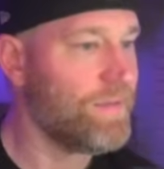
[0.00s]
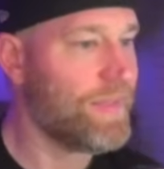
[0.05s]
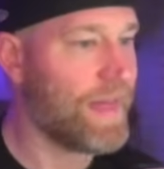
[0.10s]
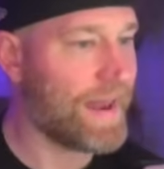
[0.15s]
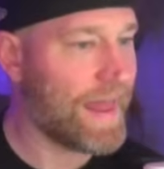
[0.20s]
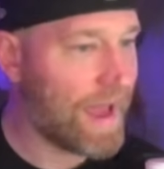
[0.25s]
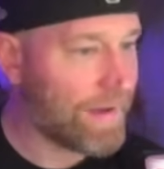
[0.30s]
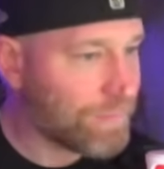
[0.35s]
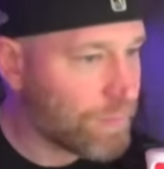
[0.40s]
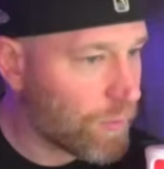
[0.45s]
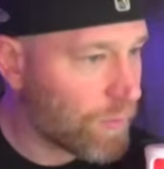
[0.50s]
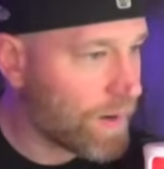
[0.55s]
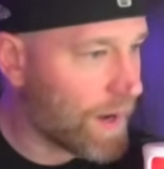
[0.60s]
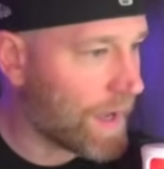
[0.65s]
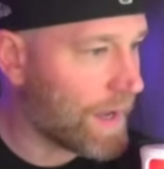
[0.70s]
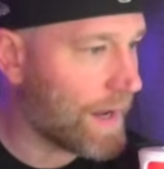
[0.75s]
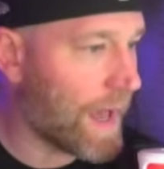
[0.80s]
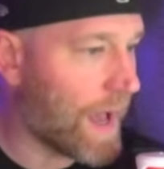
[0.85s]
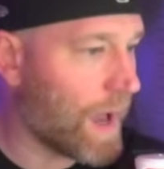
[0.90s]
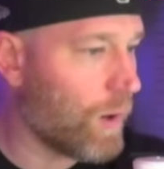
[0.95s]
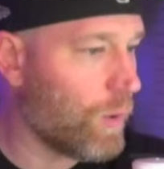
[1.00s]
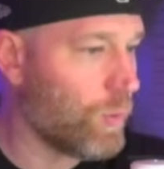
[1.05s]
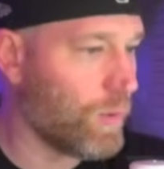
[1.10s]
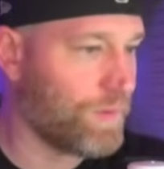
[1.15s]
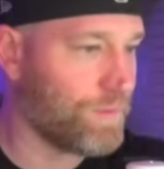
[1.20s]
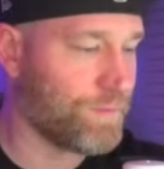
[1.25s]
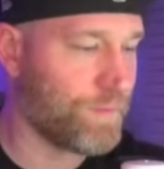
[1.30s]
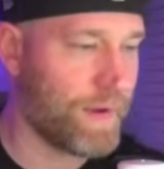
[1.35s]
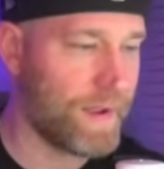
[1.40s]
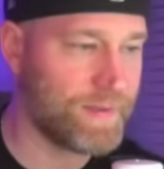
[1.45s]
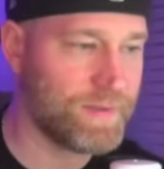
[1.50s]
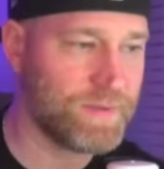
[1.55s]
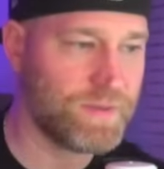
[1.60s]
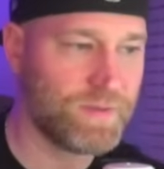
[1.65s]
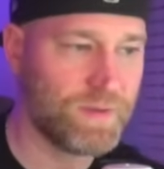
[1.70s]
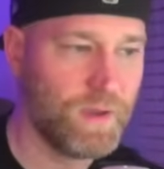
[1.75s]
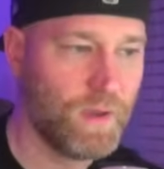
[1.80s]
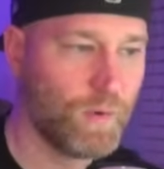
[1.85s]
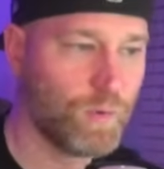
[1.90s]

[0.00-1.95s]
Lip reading: that after a night out with friends,